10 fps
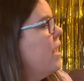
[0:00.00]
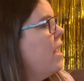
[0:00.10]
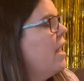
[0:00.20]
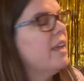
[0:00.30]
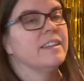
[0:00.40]

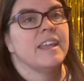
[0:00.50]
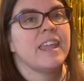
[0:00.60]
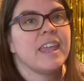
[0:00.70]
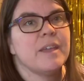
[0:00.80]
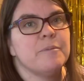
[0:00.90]
and
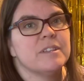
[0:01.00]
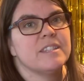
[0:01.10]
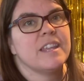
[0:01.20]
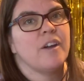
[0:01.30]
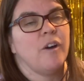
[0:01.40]
he was
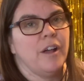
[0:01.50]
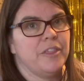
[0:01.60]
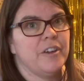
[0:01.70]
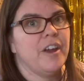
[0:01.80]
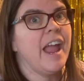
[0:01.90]
the
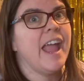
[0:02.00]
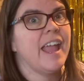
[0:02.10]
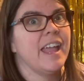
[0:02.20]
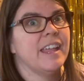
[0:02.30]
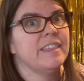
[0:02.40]
author
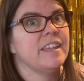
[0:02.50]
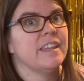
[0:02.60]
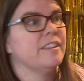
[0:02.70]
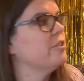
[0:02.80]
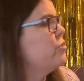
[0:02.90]
and the
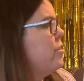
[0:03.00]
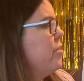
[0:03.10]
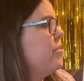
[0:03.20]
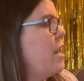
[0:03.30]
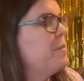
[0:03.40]

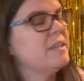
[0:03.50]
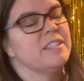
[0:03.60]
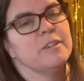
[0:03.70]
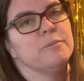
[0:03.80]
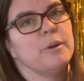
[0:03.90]
illustrator. That means
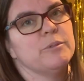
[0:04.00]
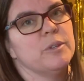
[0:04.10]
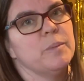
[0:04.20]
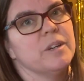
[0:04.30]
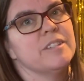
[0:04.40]
he wrote the
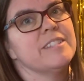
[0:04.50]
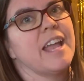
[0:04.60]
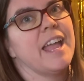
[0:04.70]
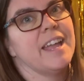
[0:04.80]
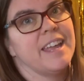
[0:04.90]
words
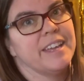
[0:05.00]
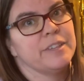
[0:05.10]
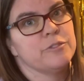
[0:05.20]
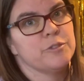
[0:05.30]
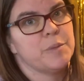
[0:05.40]

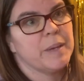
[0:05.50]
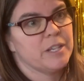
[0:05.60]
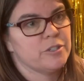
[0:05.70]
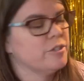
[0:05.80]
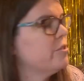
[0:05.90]
and drew the
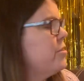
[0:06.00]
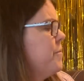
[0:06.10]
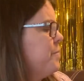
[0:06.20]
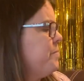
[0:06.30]
pictures.